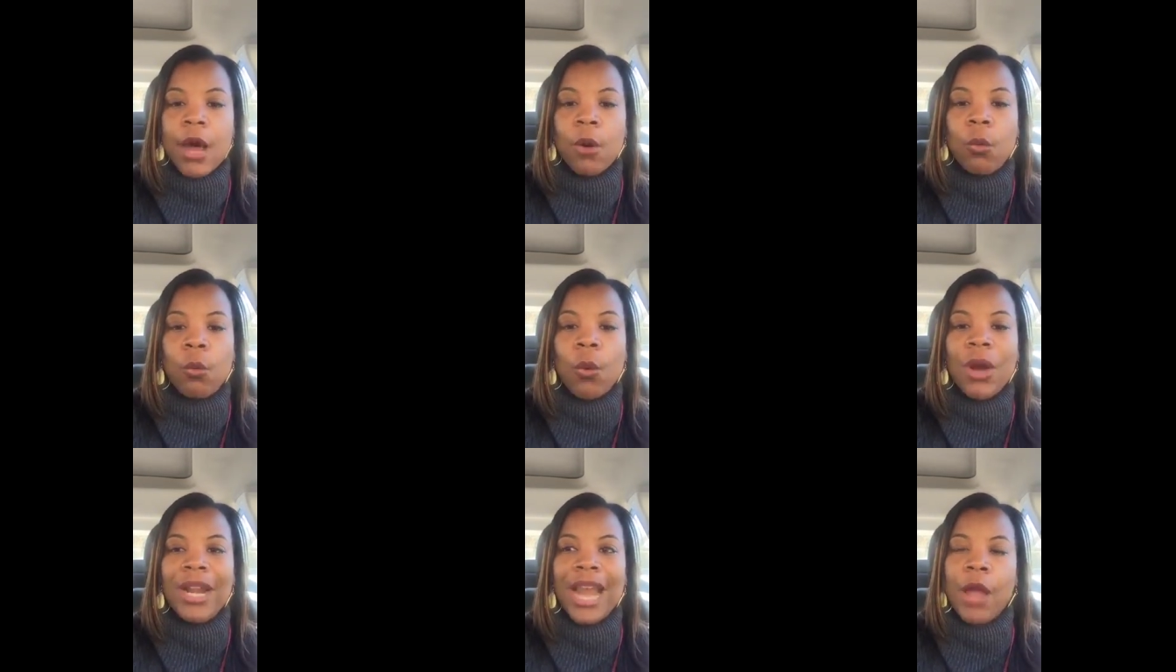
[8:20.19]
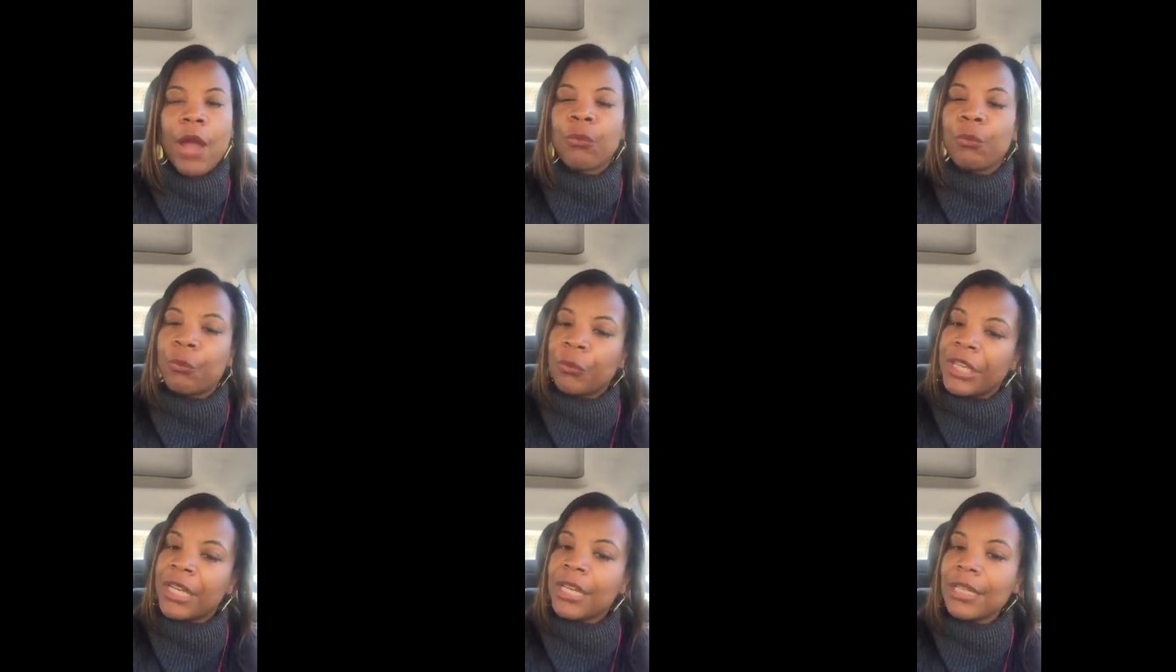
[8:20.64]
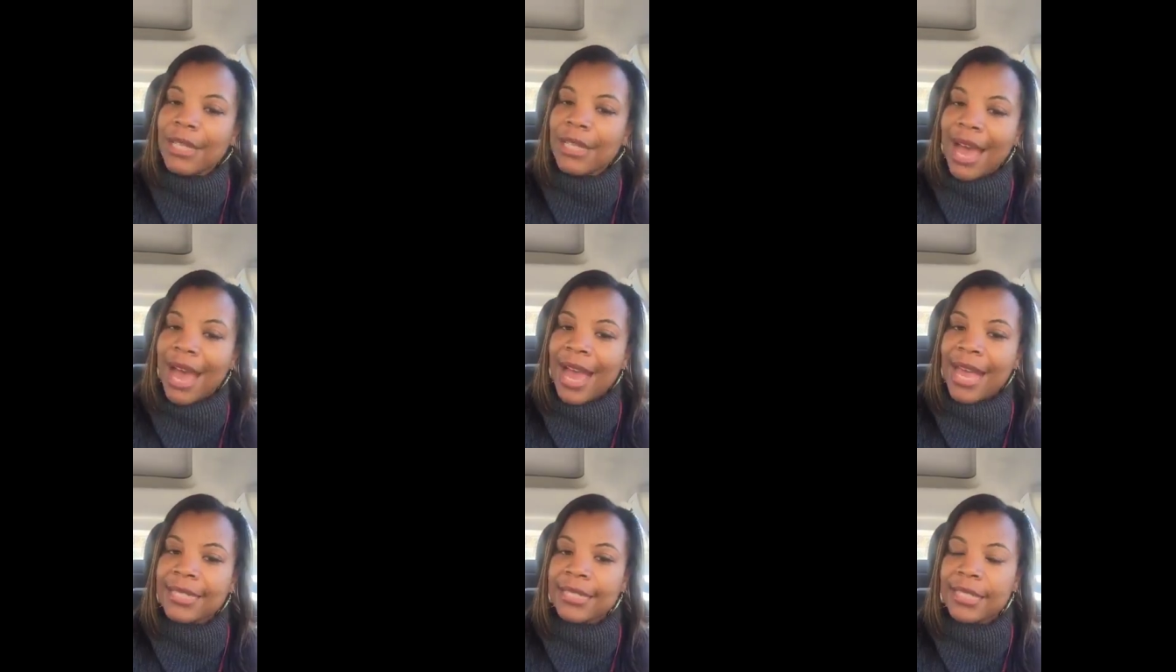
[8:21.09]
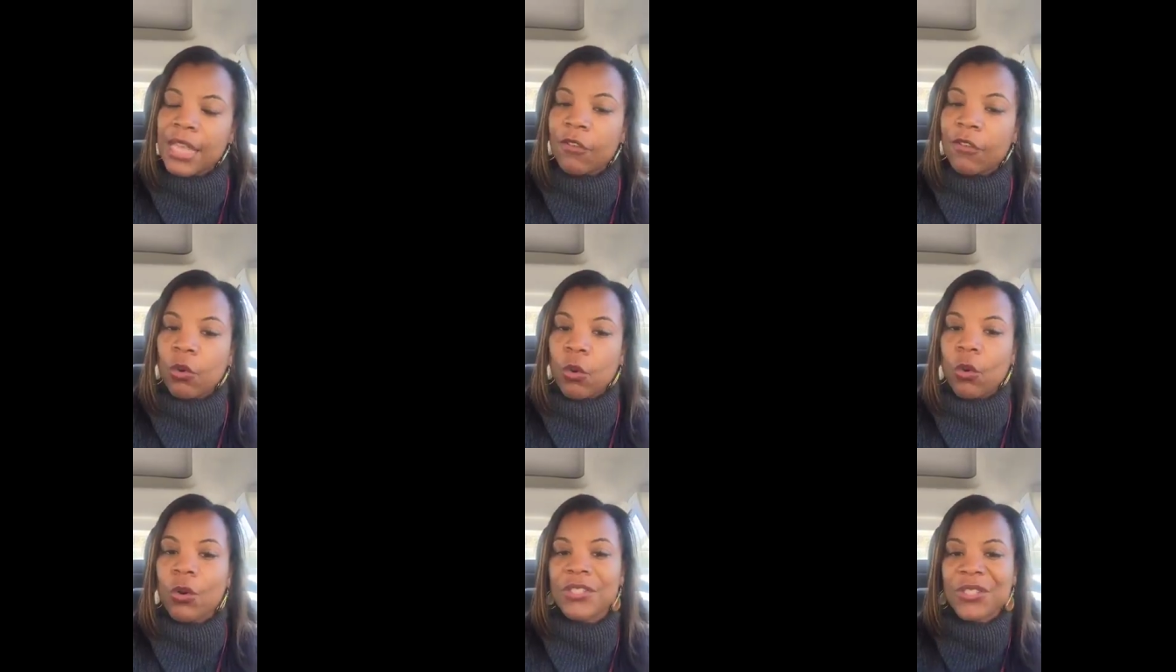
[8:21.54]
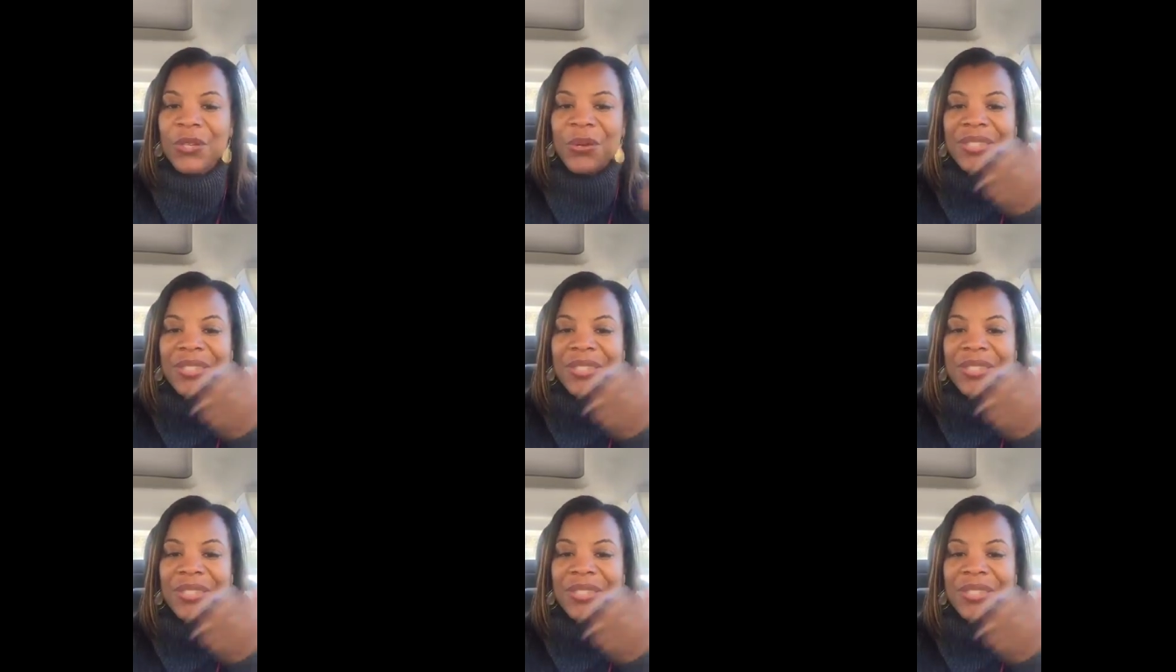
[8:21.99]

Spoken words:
What I realized, of course,